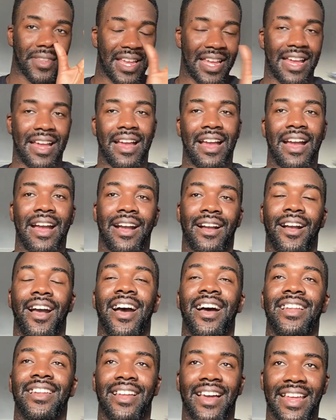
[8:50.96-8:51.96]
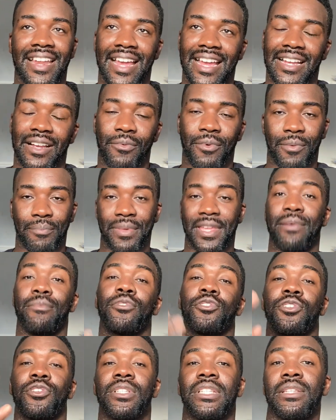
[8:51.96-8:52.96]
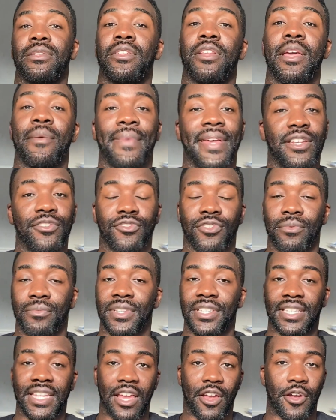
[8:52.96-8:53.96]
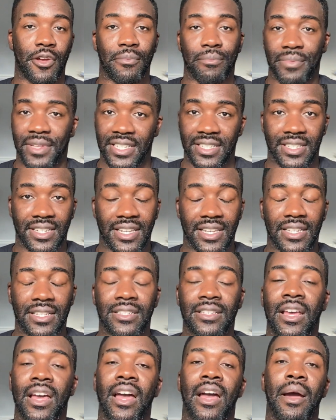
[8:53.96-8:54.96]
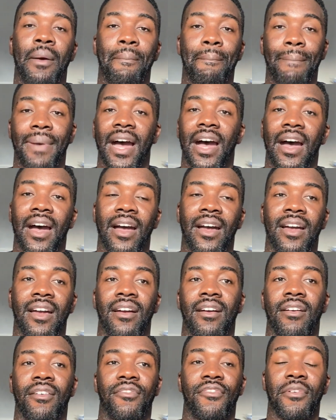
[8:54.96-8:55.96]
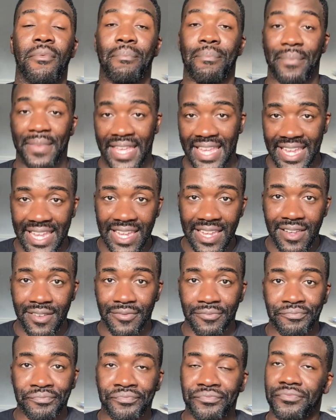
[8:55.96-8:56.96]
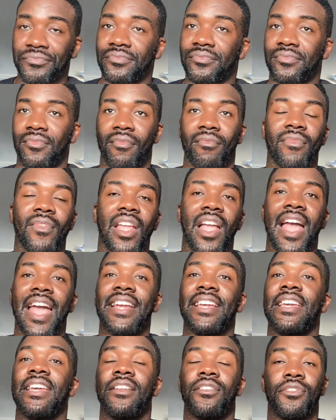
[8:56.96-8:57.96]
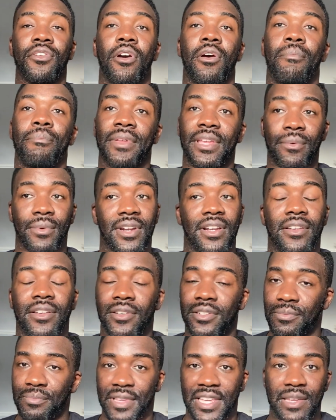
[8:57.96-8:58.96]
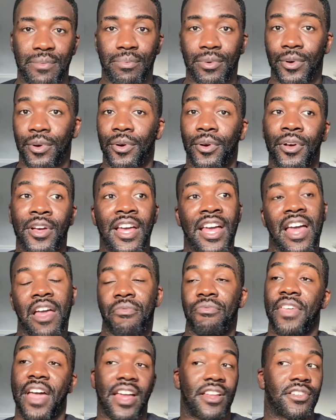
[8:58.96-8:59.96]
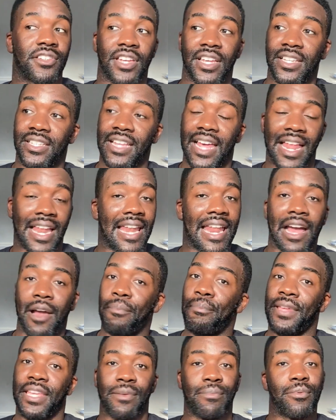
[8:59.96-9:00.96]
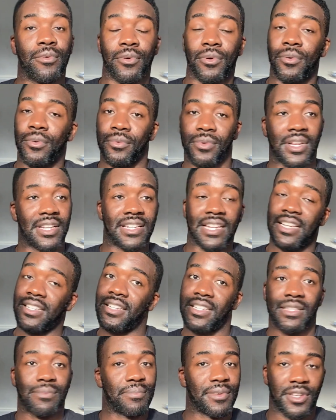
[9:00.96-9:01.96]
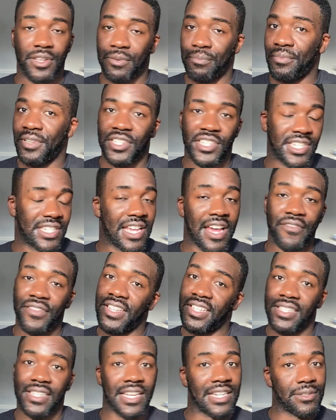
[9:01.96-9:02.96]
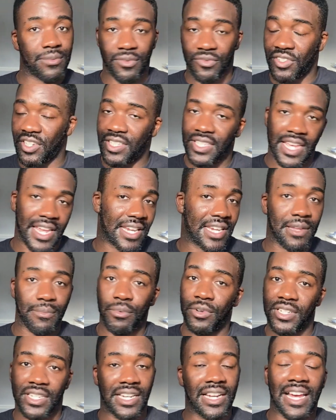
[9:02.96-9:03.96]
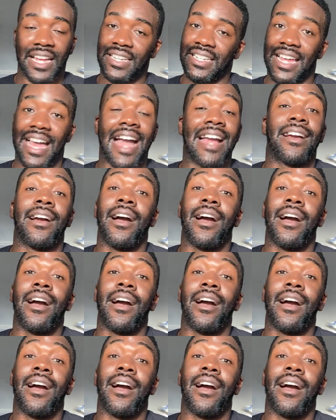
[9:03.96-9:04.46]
I can't lie. Like, what people choose in their bedroom is their own business. But for me, I cannot be one of those people that just allow people, that just can be just having sex with just anybody like that. I